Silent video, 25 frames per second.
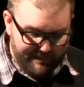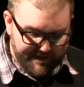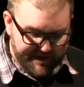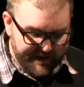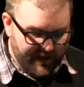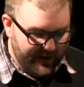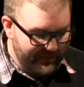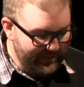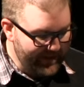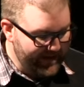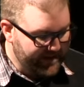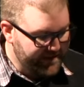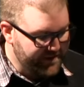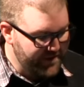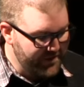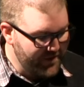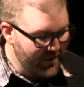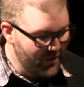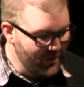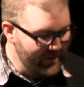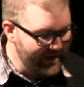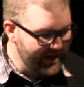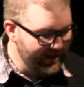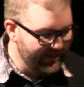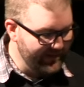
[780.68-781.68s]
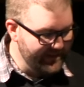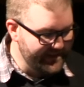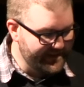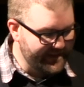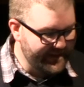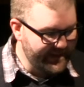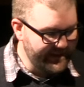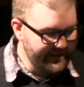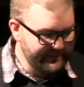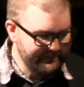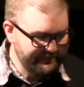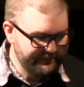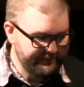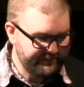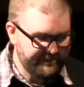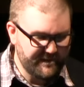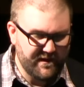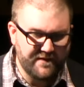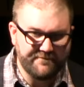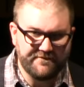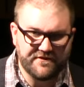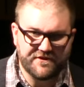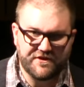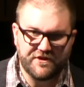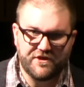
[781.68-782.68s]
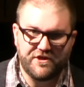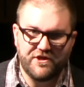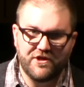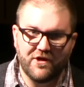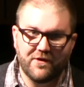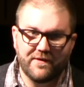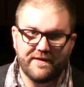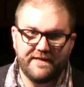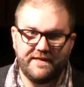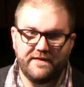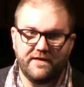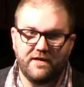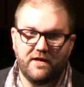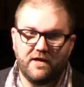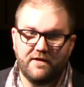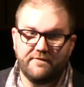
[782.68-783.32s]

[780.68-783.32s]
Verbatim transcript: Amazon makes no guarantee of the security